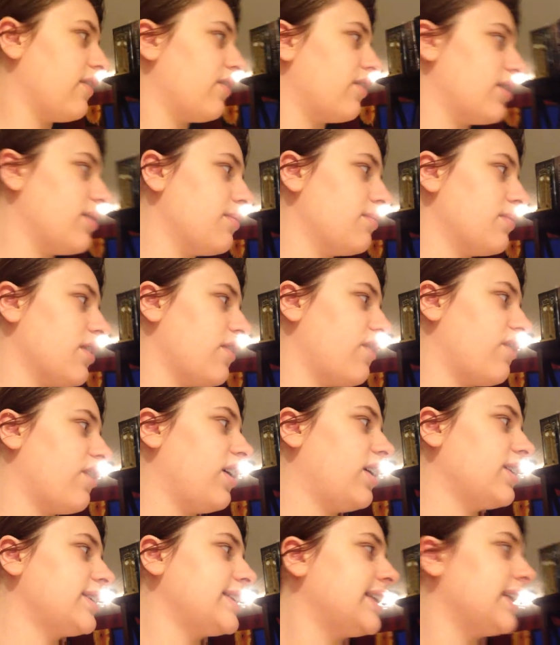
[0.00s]
from The
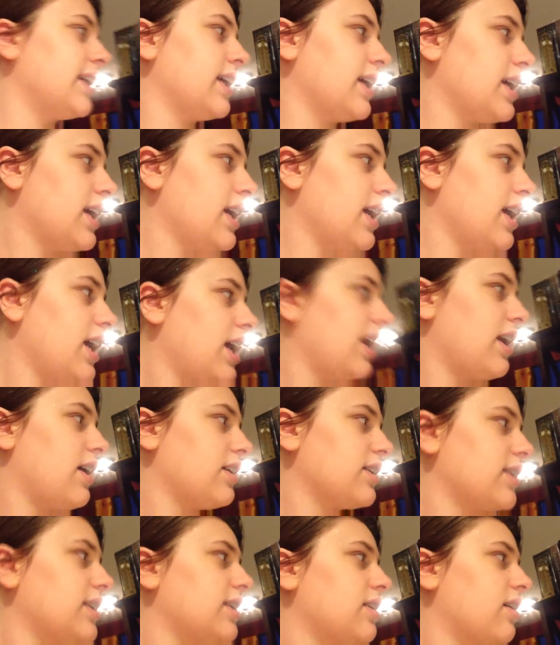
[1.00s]
Fault in
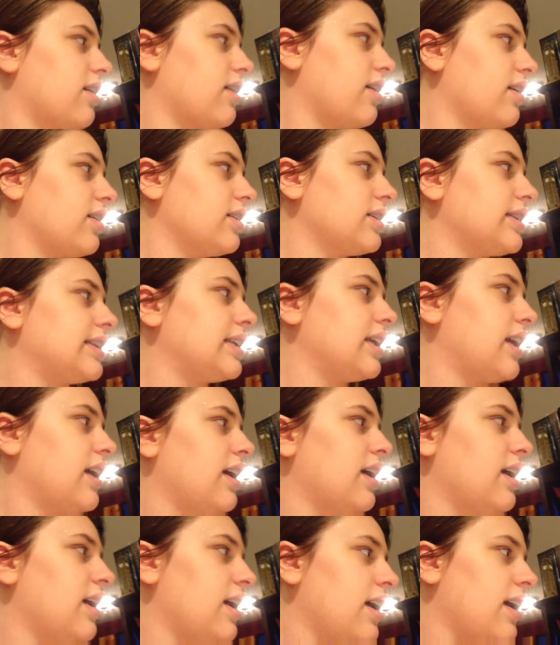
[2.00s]
Our Stars,
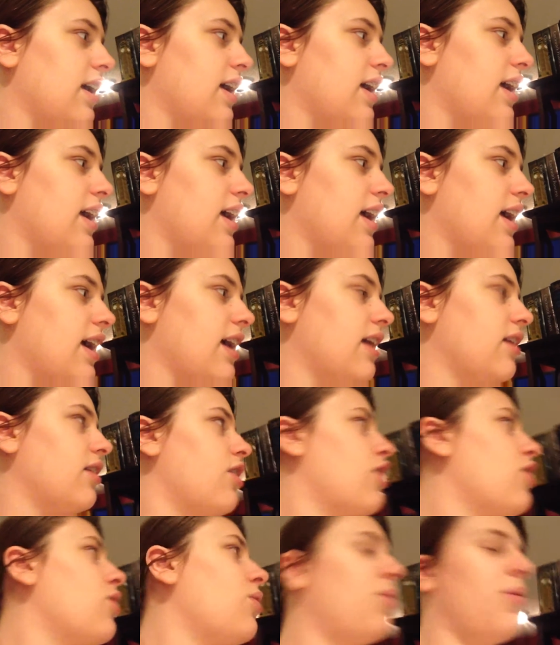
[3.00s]
and
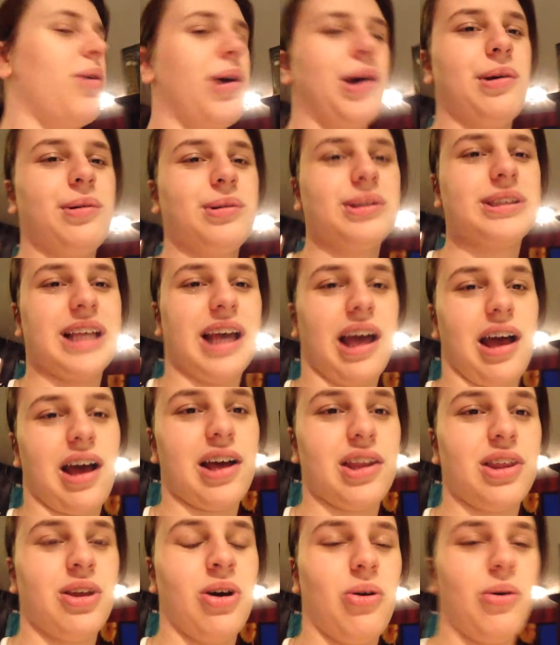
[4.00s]
Rose
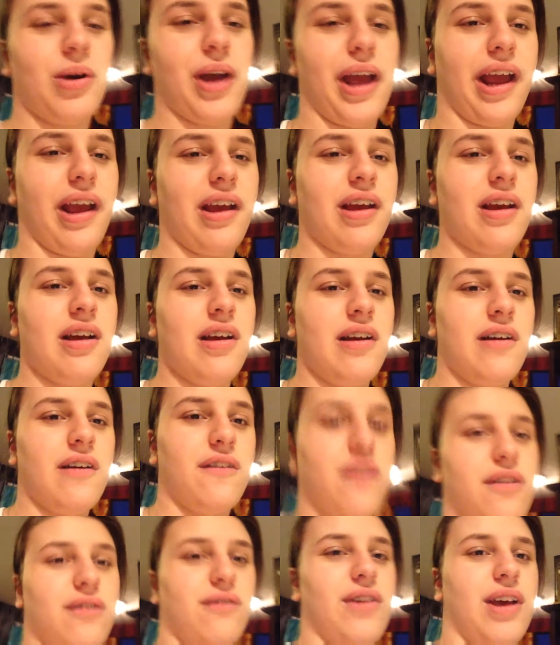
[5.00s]
Hathaway
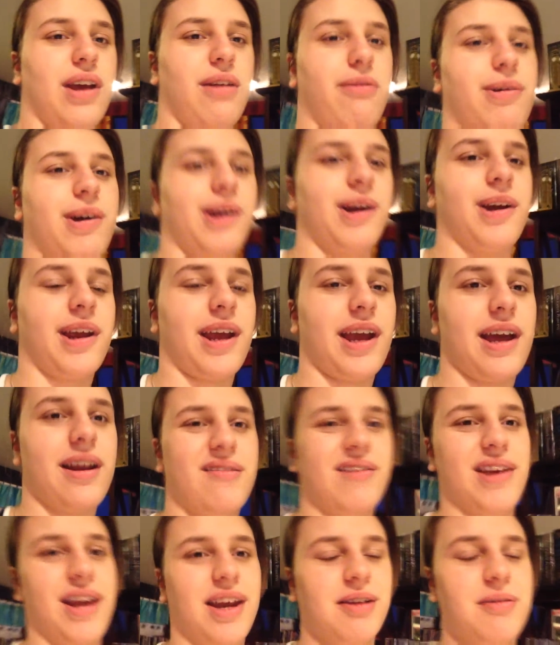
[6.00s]
from Vampire
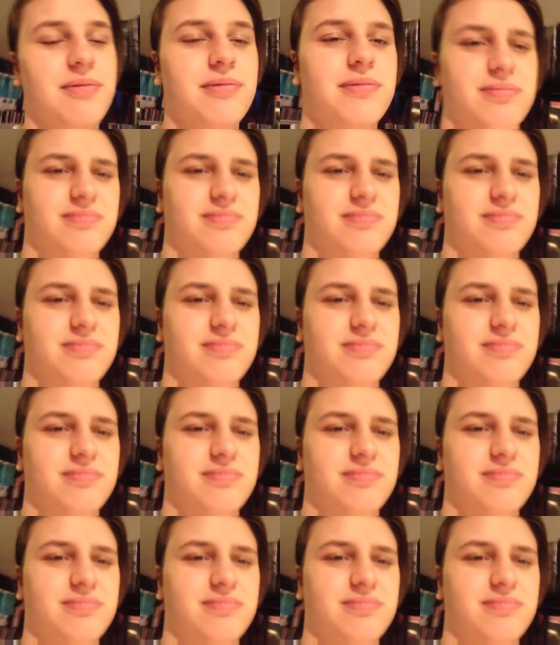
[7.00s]
Academy.